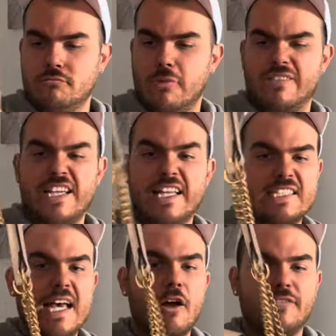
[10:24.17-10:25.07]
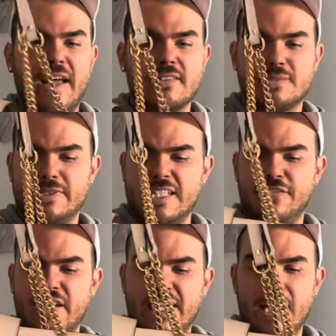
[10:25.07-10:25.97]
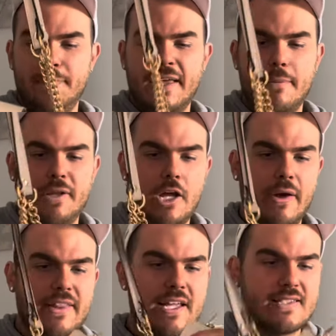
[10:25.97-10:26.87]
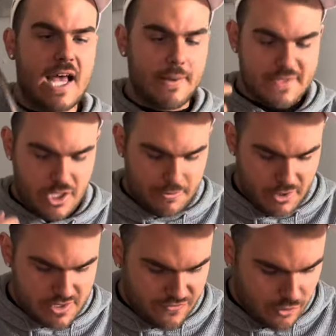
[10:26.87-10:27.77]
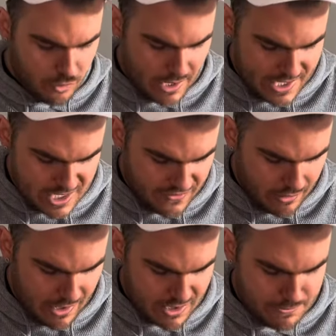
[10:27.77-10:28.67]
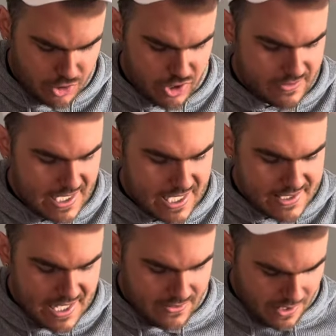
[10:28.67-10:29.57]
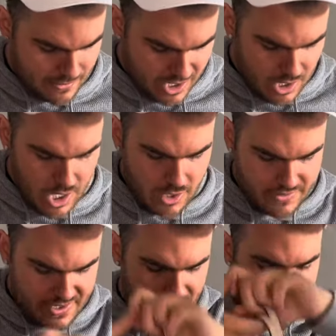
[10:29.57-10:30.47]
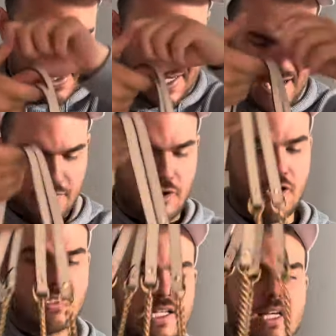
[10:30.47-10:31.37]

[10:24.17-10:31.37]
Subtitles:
Well, I've taken the tag off now, so we're definitely keeping it. But no, I think it's absolutely beautiful. I need to figure out how to push those keys in. There we go. So those are now not